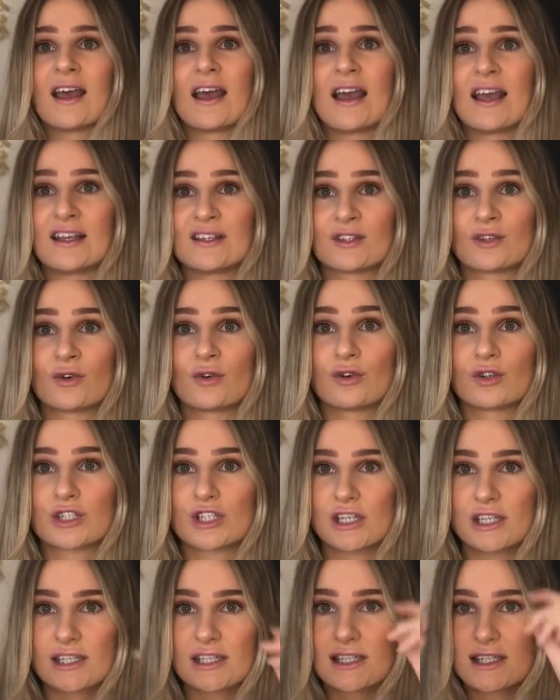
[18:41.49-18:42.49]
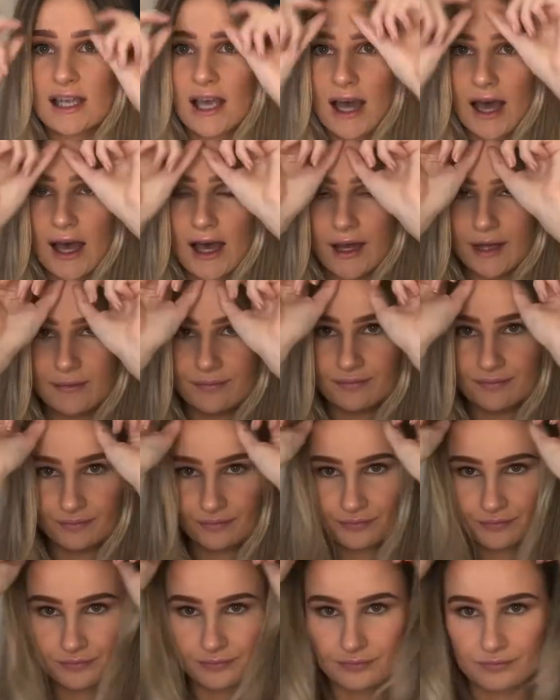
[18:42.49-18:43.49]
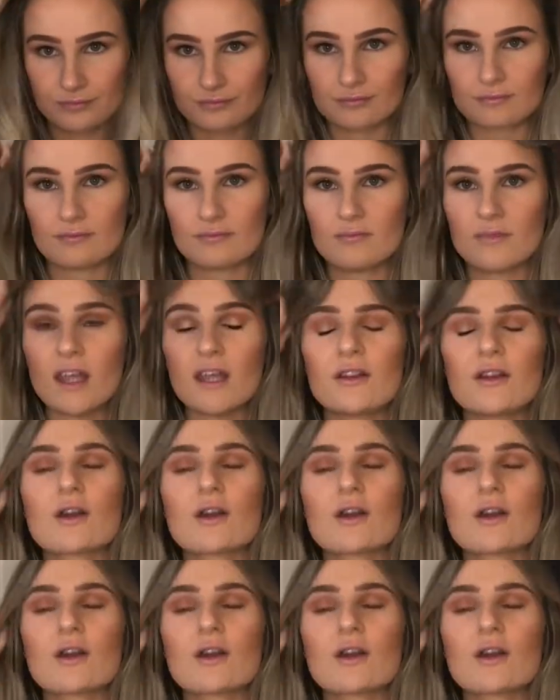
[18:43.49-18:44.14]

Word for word: It's gorgeous. Um, the